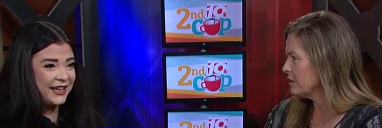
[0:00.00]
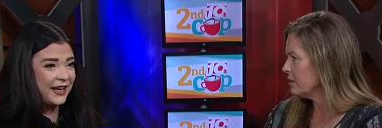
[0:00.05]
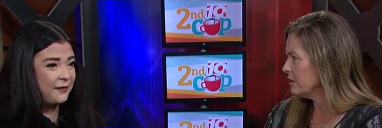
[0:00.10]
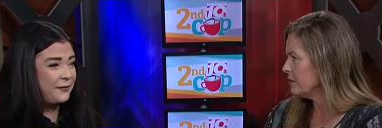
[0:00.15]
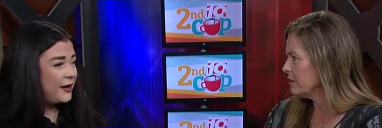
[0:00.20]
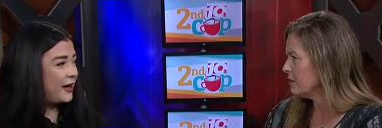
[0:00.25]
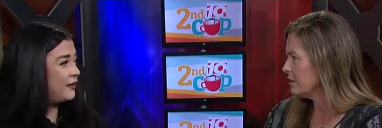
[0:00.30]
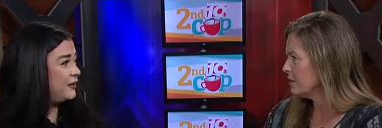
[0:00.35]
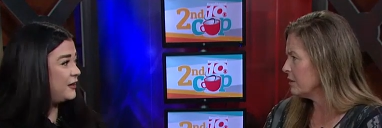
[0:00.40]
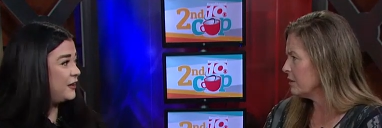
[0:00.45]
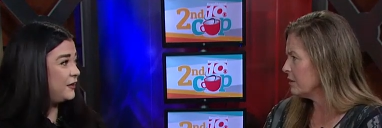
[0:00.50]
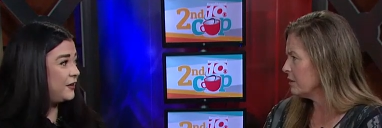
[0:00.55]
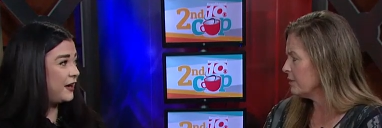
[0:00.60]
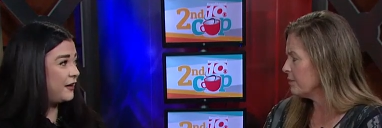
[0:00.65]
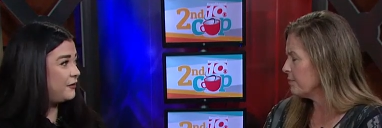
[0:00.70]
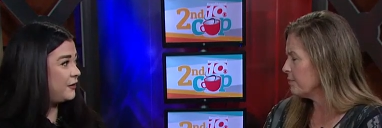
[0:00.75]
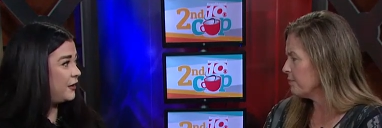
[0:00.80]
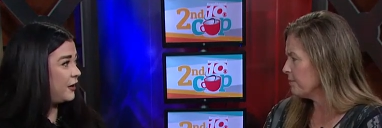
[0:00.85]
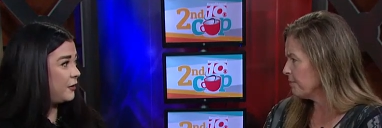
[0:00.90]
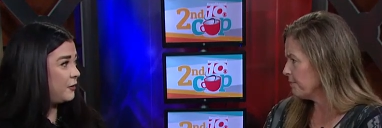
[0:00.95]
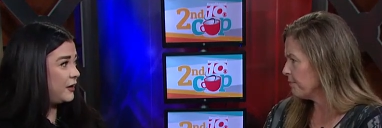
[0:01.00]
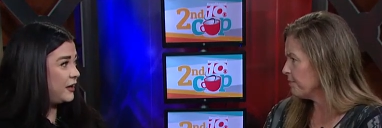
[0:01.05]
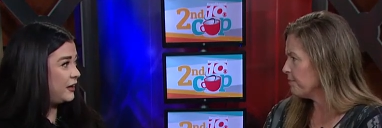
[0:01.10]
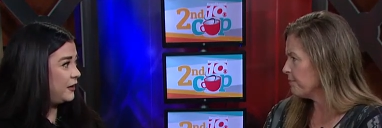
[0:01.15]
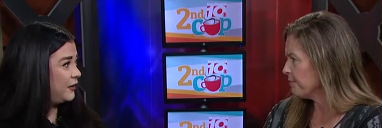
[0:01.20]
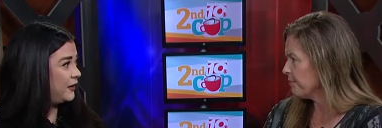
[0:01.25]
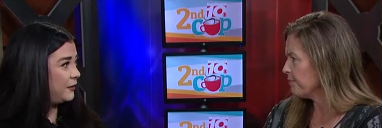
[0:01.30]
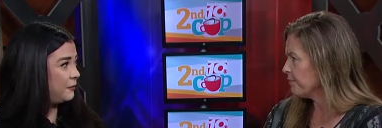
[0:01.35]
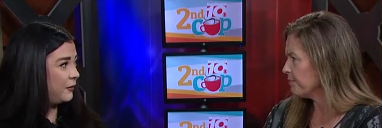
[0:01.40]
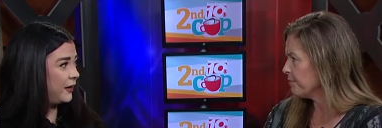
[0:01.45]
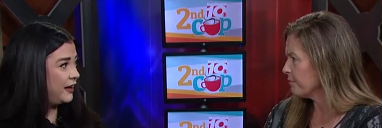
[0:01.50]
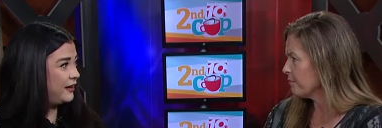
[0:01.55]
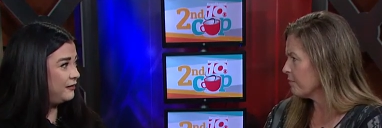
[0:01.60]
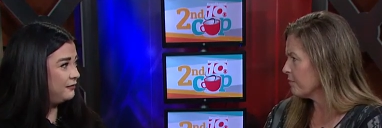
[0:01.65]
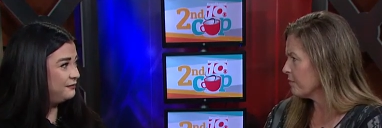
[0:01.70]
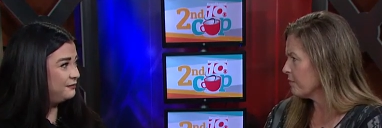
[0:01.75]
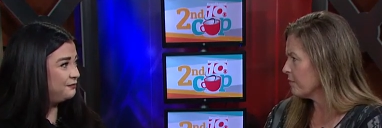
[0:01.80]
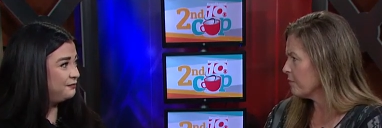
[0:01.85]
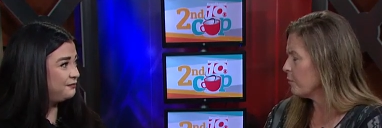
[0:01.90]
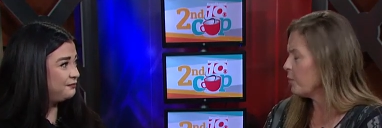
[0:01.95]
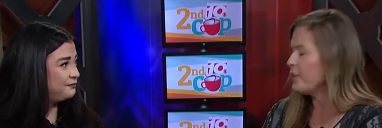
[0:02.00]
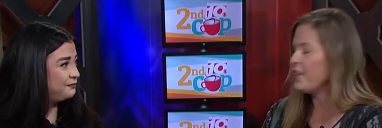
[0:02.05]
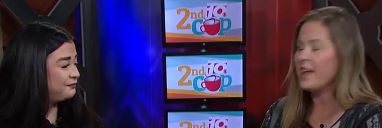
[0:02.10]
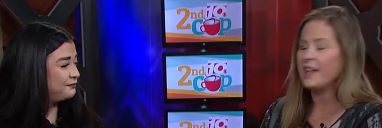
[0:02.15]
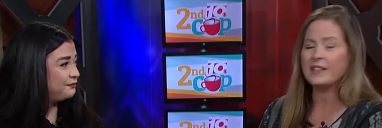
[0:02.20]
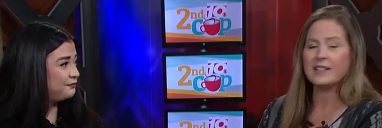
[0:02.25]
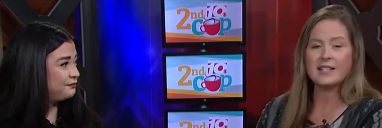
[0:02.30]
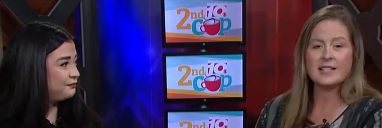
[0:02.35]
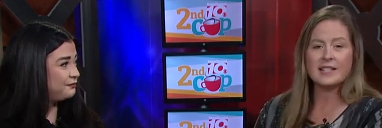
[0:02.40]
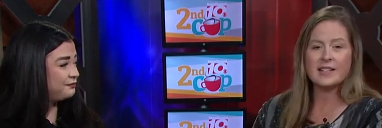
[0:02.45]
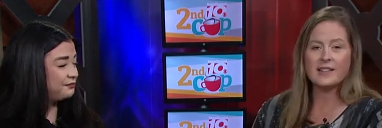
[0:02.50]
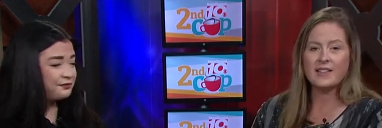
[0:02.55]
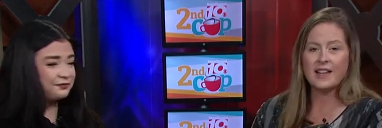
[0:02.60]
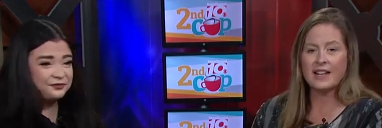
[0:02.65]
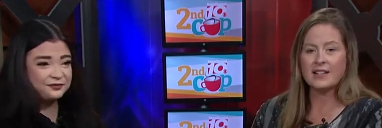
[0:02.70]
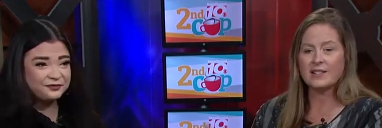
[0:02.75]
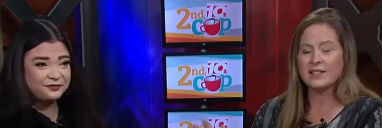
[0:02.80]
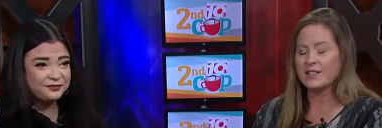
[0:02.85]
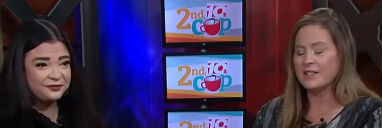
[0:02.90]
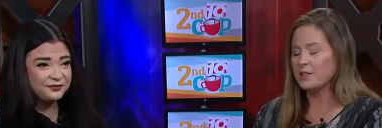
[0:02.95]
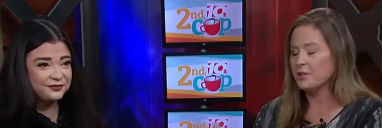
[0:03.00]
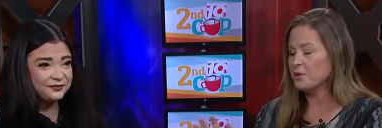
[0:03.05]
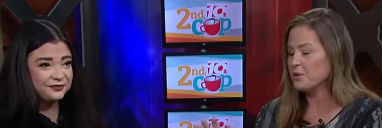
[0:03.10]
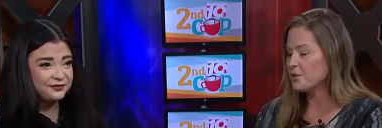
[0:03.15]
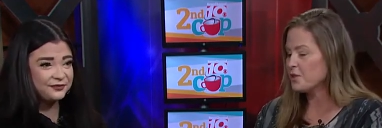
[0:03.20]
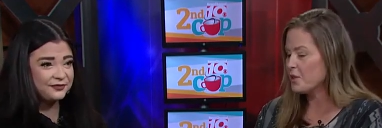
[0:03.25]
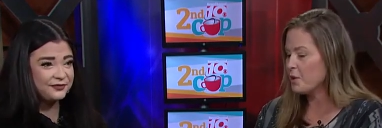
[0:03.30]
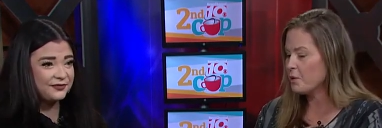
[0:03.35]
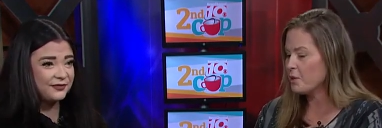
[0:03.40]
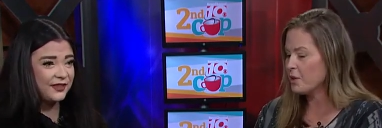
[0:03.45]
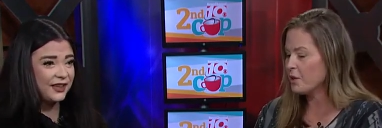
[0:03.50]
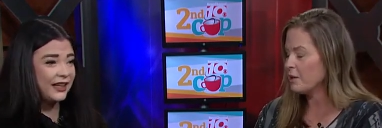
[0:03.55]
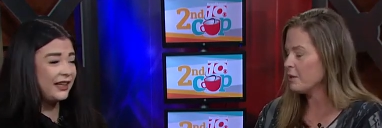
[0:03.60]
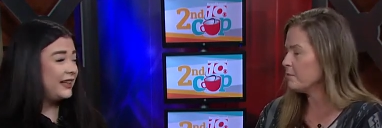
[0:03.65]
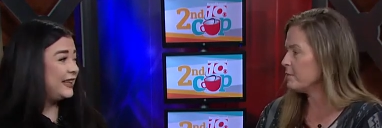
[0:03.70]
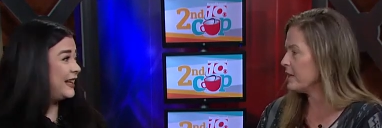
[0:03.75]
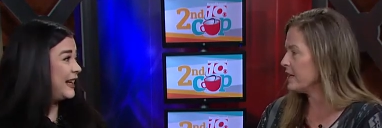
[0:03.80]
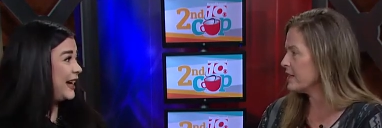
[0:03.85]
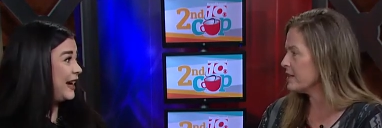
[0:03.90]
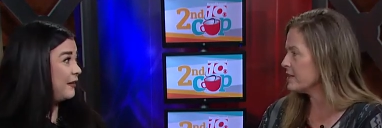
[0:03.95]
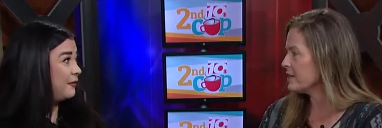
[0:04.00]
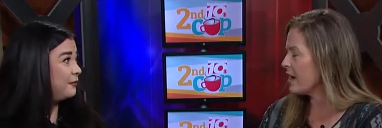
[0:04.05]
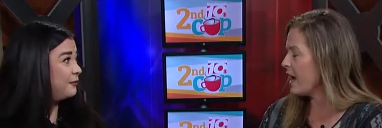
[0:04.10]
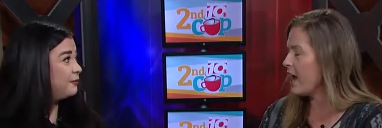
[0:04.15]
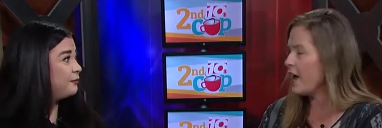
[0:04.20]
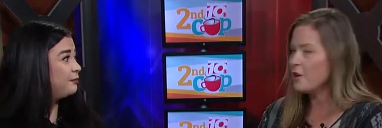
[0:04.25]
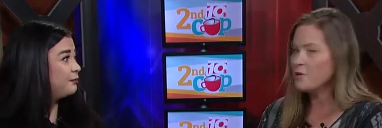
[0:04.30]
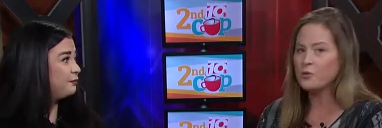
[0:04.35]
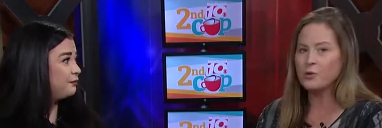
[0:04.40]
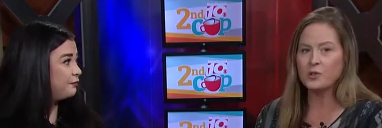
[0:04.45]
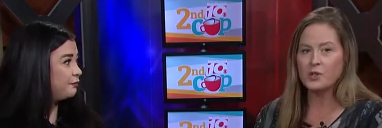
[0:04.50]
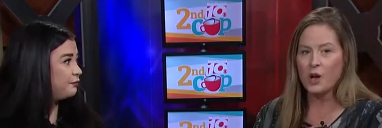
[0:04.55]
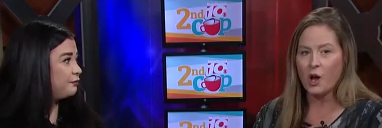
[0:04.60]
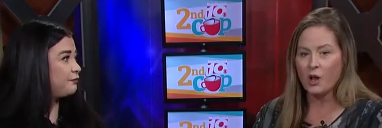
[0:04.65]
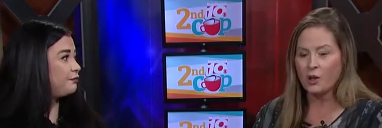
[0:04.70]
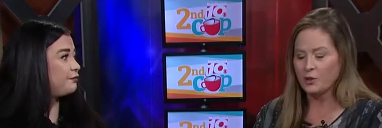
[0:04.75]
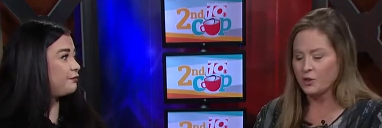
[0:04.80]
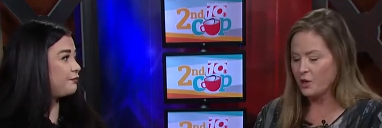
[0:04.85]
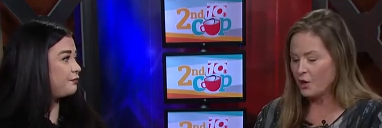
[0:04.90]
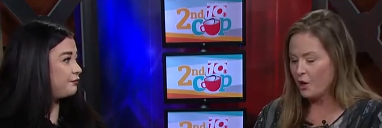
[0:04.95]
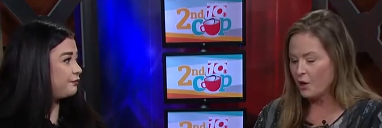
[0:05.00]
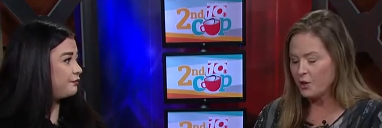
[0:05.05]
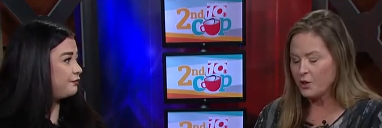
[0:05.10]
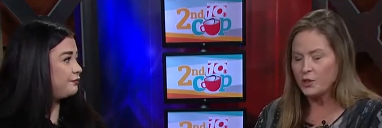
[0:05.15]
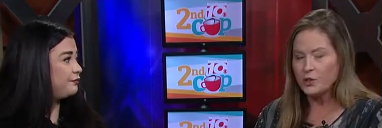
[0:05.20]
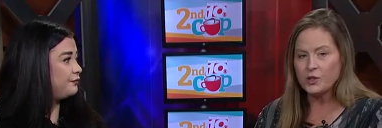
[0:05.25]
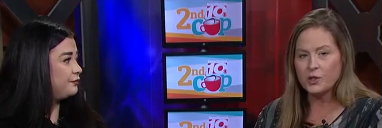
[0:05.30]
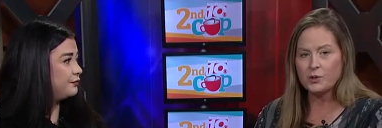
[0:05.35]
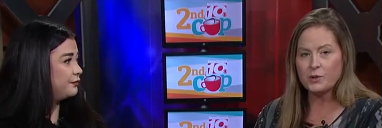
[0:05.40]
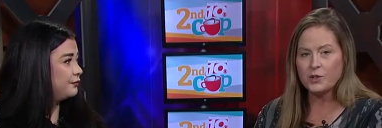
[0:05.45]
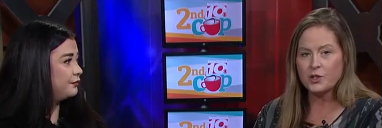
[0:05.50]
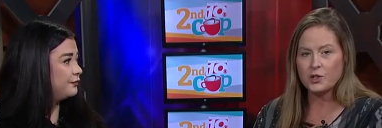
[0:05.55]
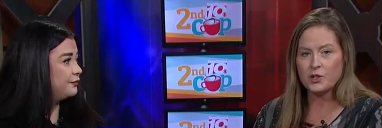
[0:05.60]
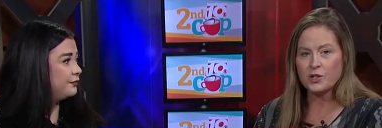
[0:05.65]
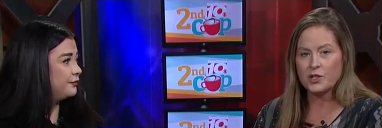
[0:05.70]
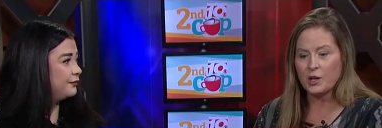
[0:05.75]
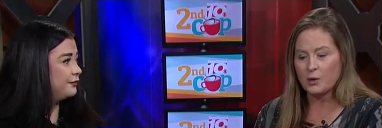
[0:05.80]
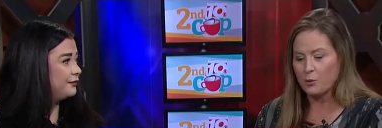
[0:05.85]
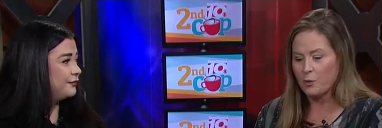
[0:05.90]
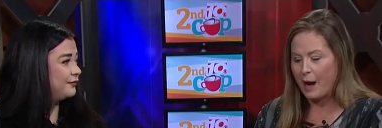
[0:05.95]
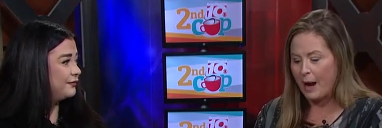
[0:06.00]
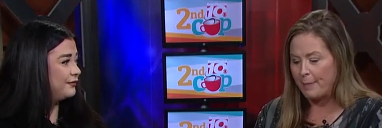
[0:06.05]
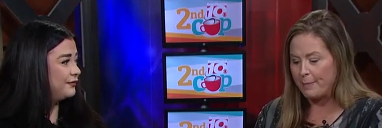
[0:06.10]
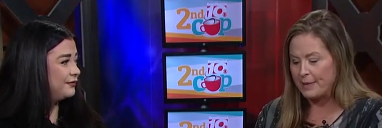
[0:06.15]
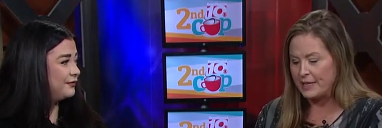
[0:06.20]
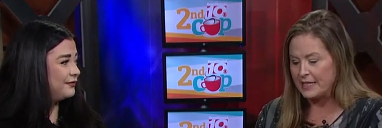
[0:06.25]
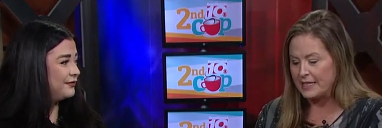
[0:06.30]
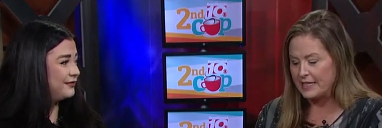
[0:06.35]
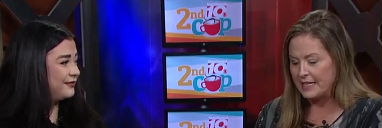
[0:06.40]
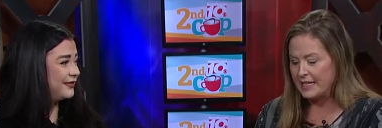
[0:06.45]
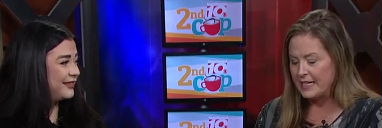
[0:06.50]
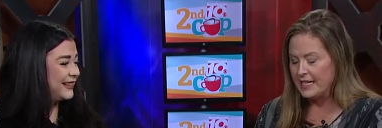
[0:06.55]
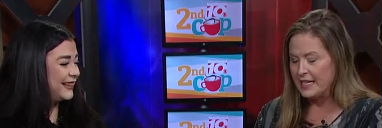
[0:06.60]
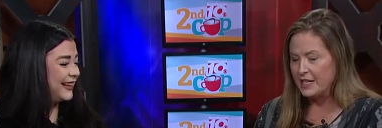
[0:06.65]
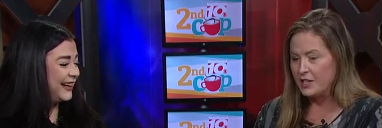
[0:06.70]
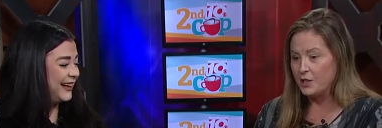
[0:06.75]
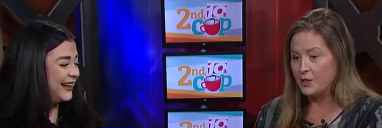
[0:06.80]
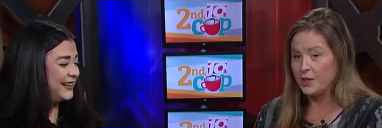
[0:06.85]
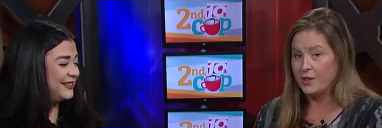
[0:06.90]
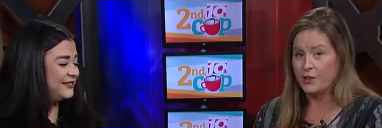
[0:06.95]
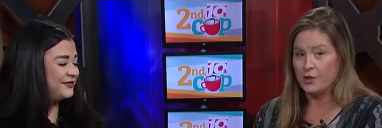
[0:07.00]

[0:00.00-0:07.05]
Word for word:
Speaker 1: come out and you never know what you can win. Well, that listen, that's still so good because a yeah. hundred dollars. All you do is just unwrap it. Uh -huh. You uh-huh. get